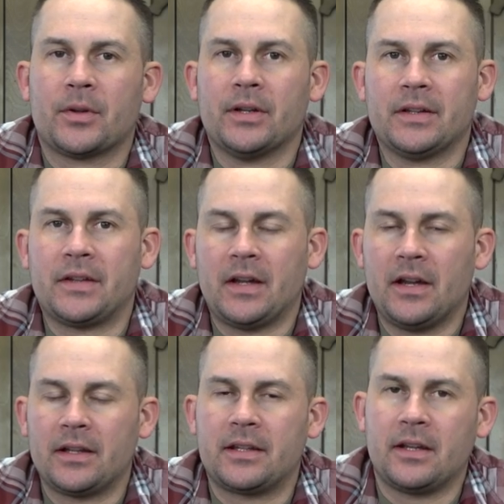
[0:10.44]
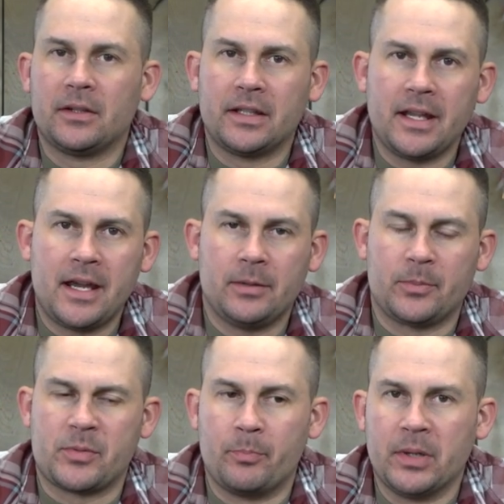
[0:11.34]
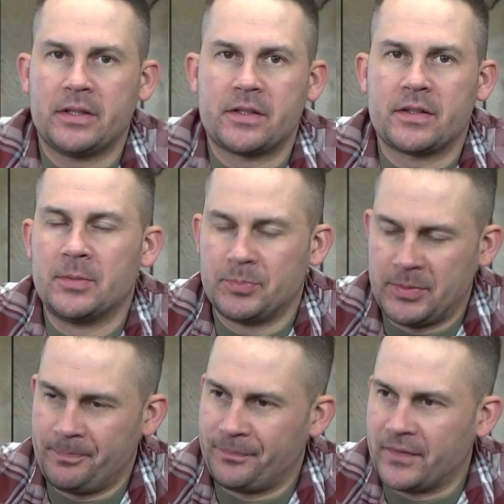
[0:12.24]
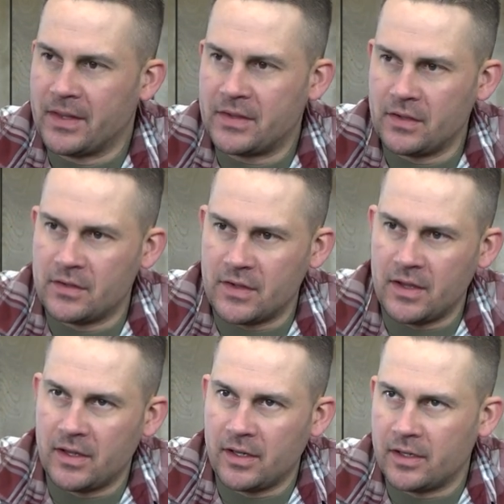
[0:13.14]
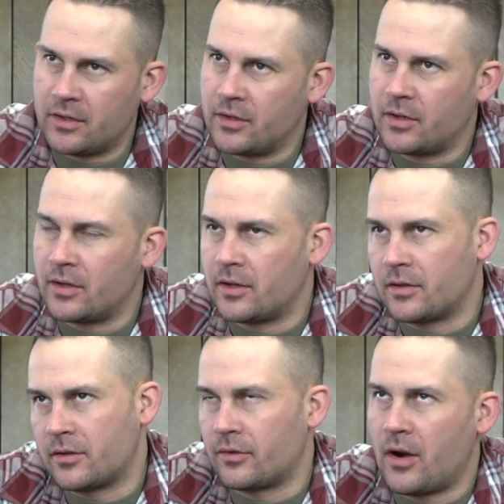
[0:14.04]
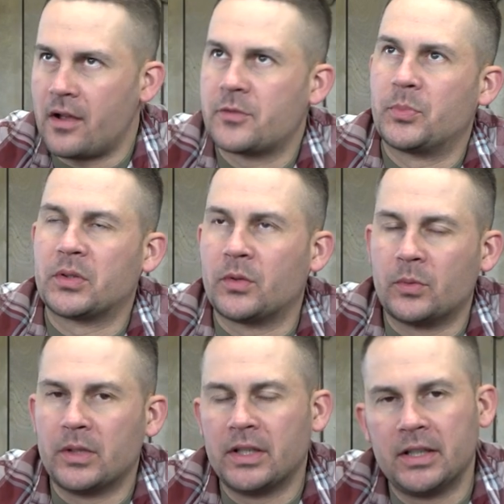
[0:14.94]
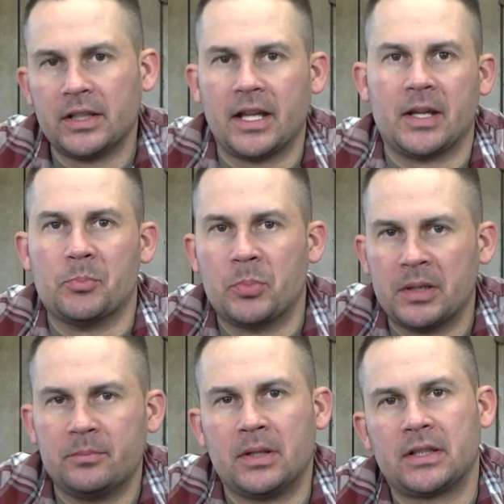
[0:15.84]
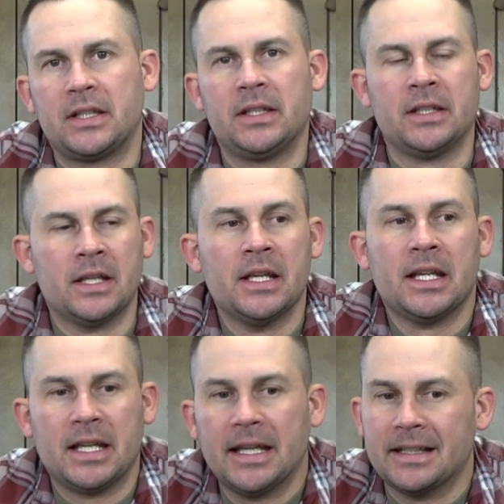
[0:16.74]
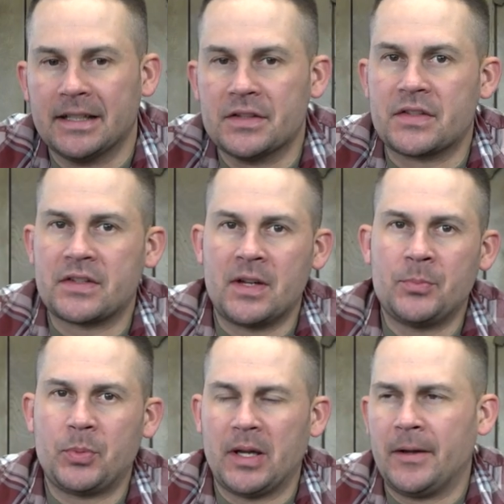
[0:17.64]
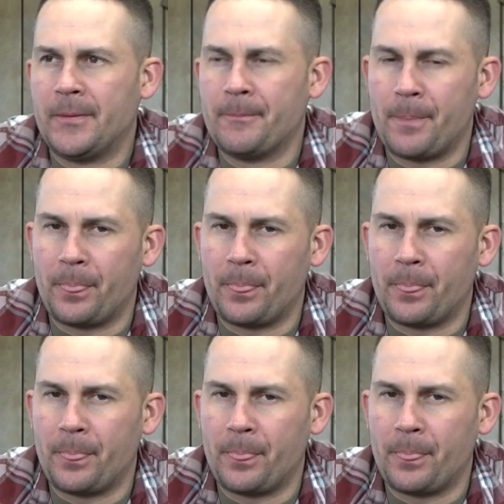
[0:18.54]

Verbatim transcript: we're going to tie Kelly Galloup's Butt Sump. This is a cross between a butt monkey and his sump. I